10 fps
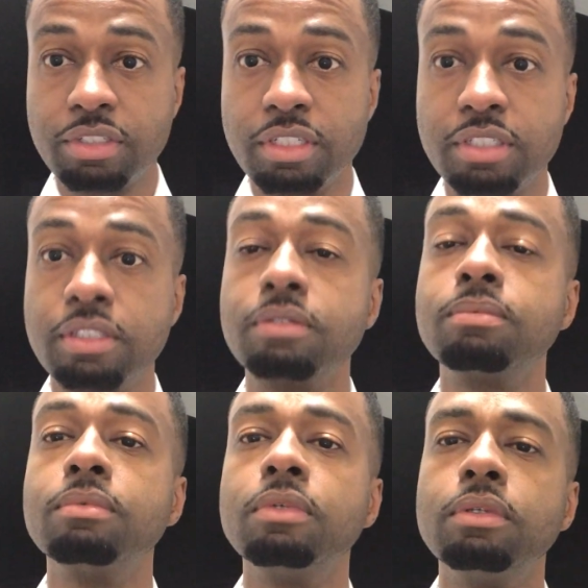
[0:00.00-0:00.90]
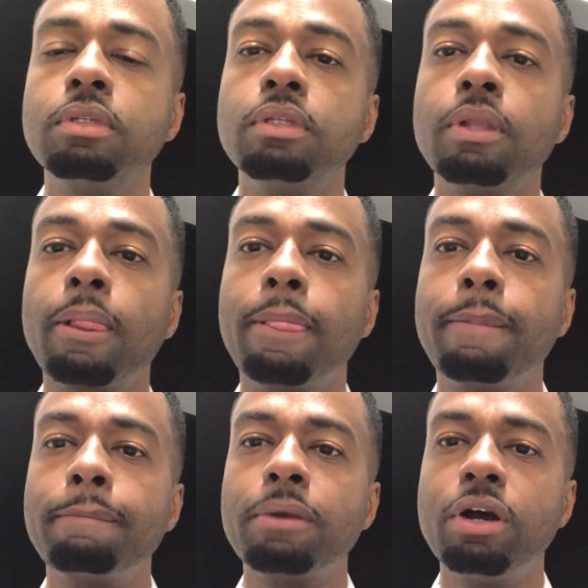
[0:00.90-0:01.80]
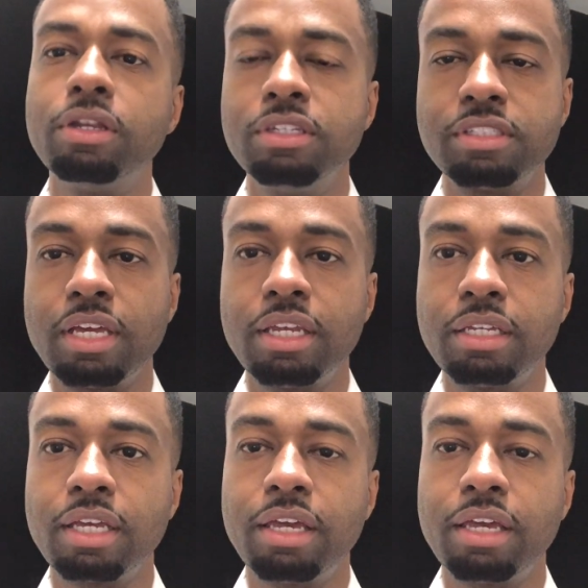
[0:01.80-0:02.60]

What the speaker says: is understanding